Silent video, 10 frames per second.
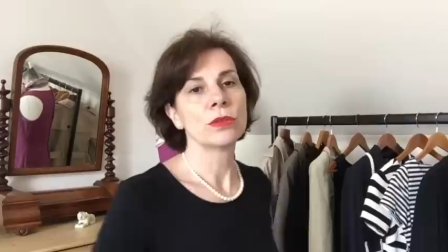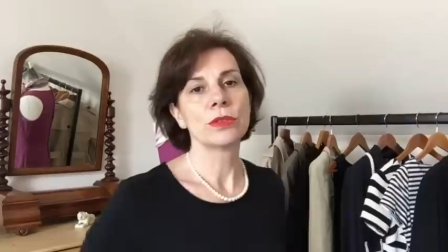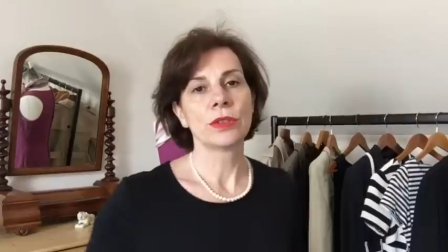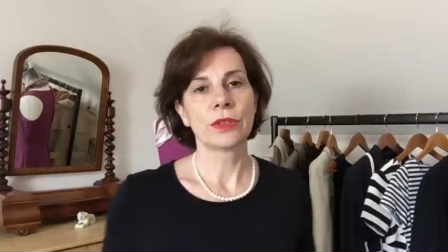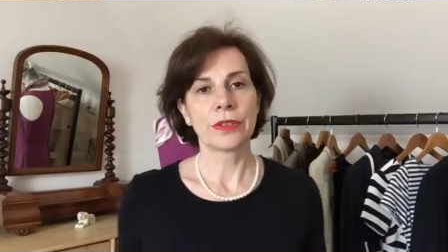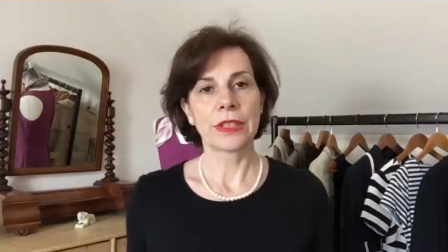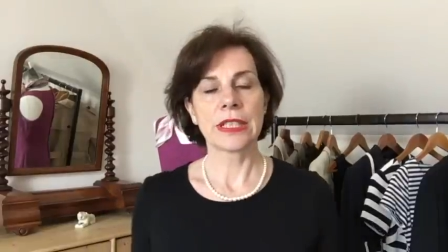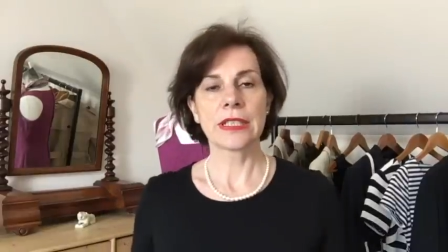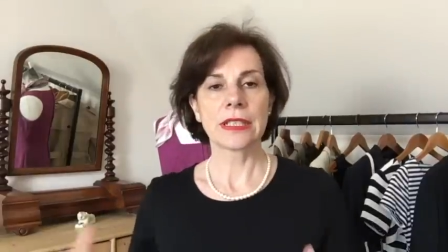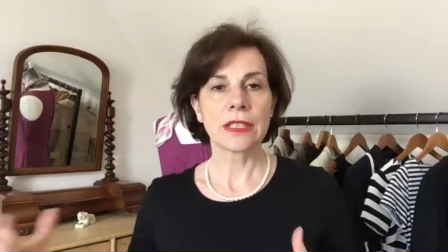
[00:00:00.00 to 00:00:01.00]
all the other
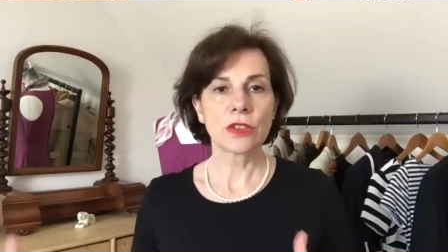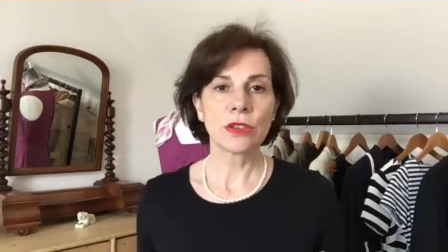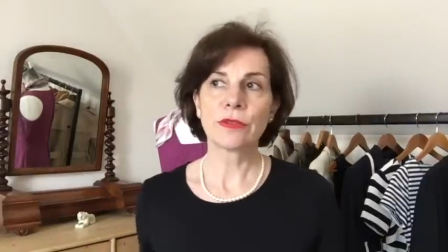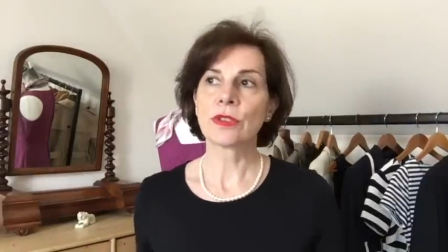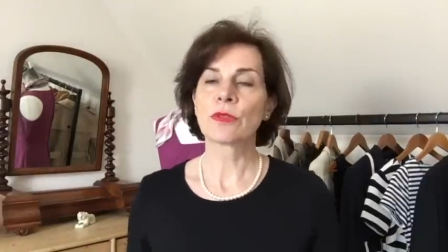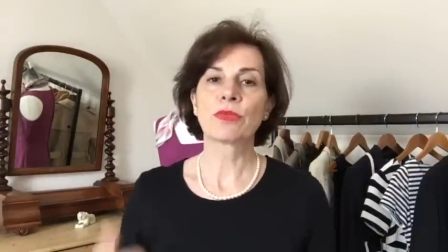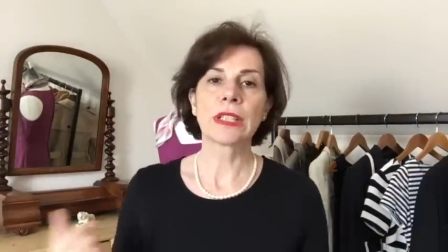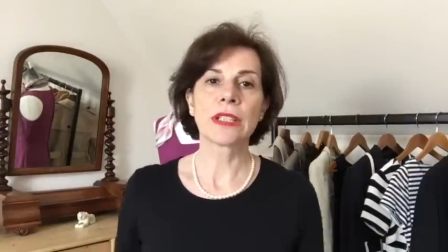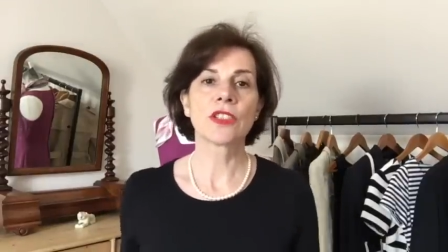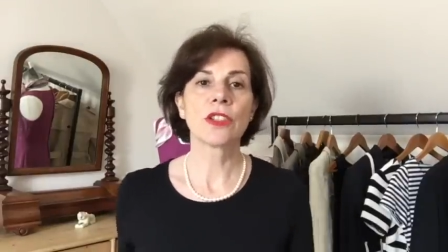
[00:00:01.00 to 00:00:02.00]
things. It's good for
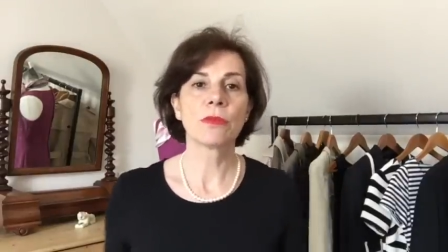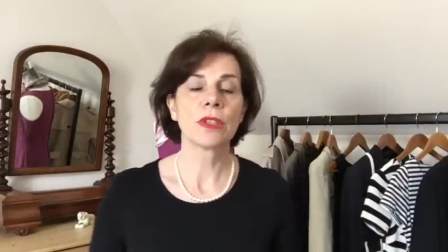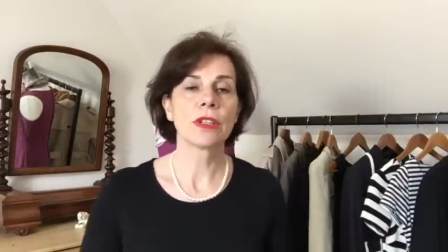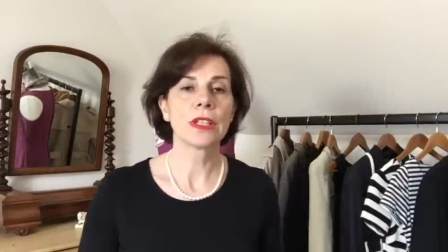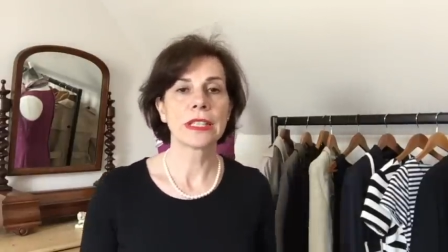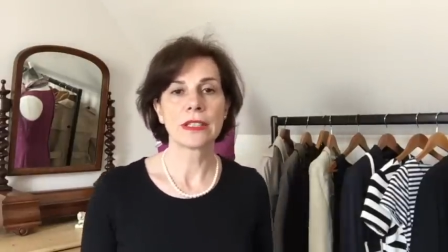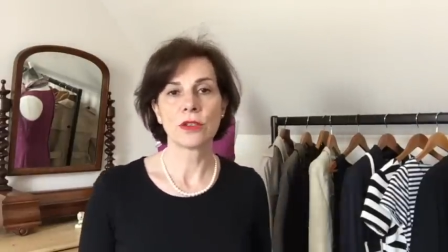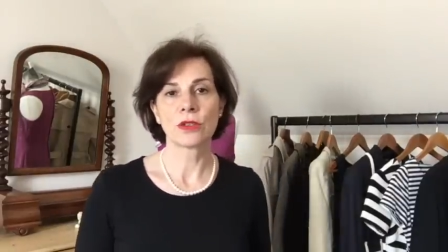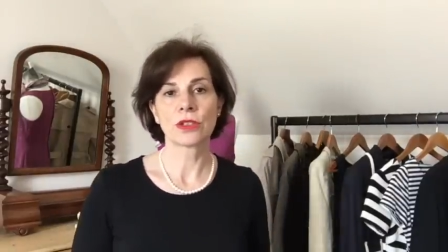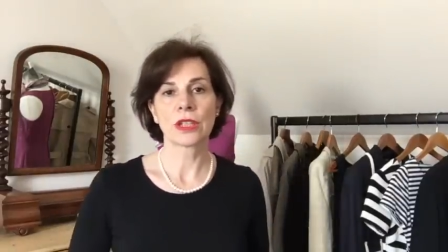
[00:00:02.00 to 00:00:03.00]
spring and summer. It
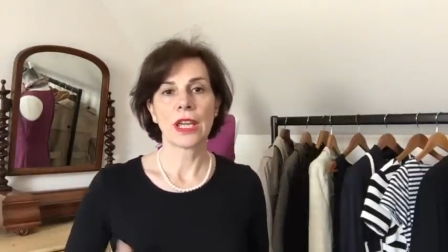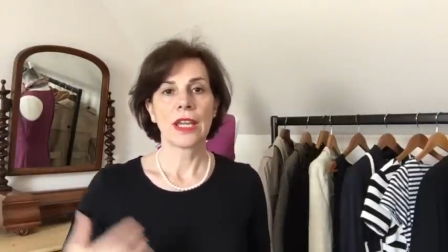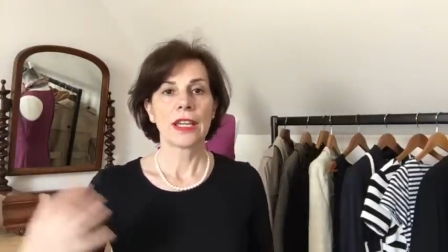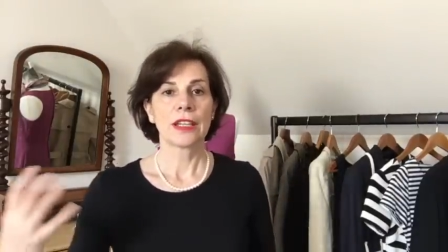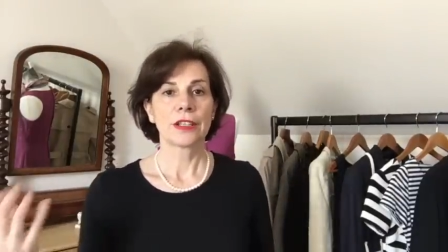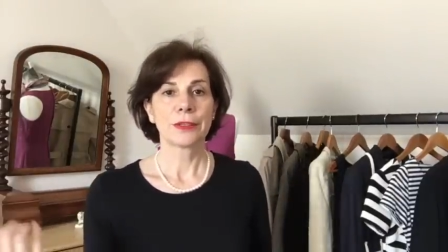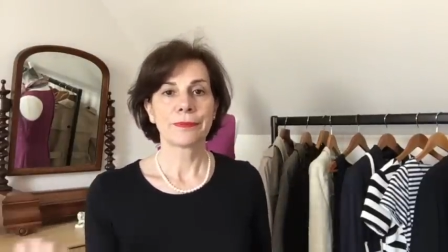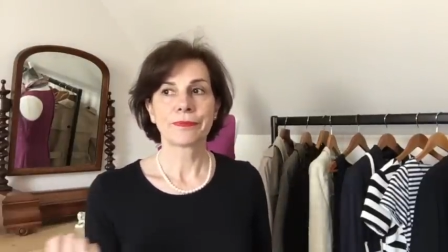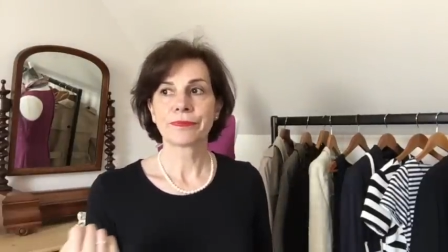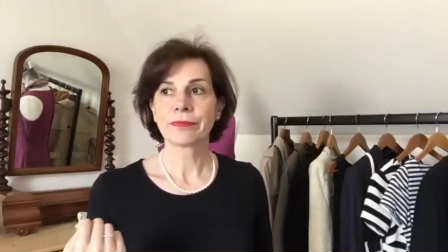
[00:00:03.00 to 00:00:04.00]
looks,
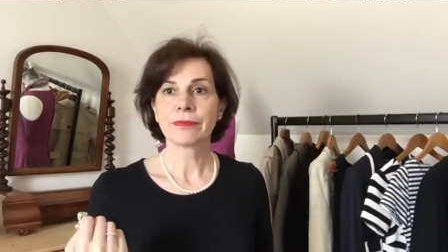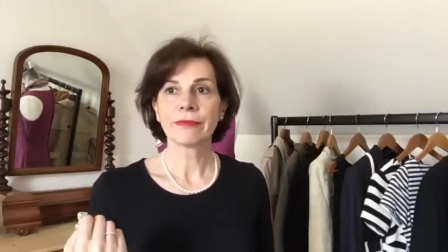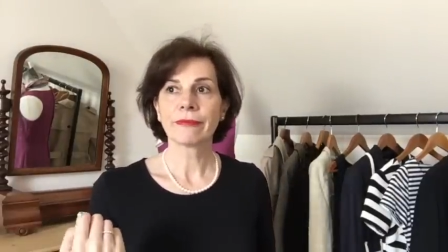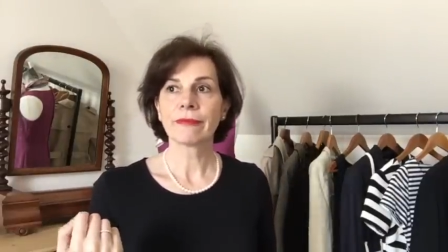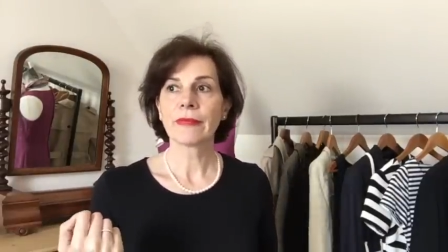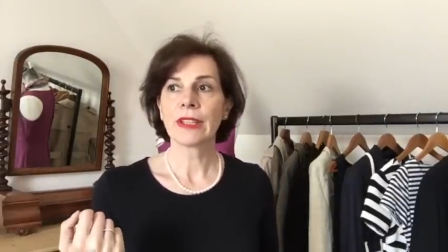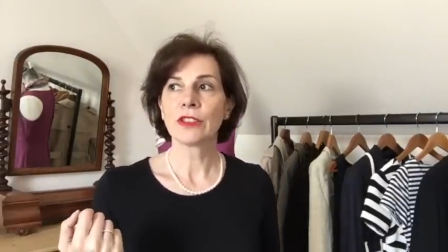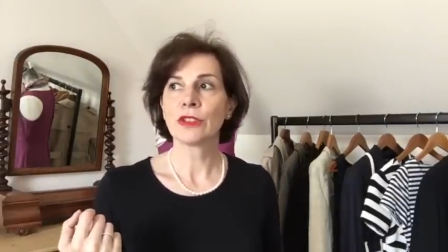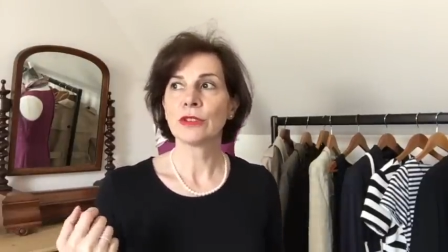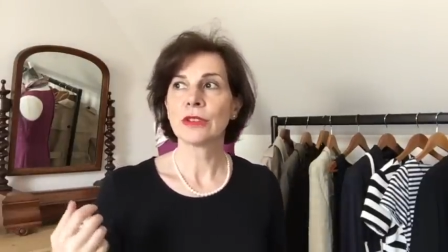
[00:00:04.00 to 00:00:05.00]
um,
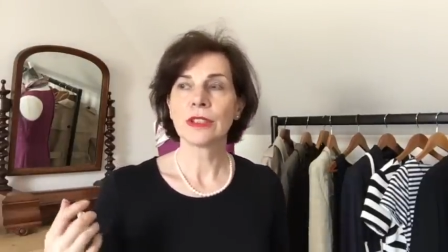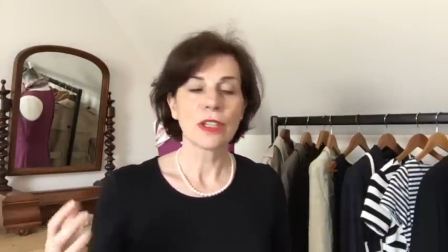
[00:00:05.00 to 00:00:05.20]
you know,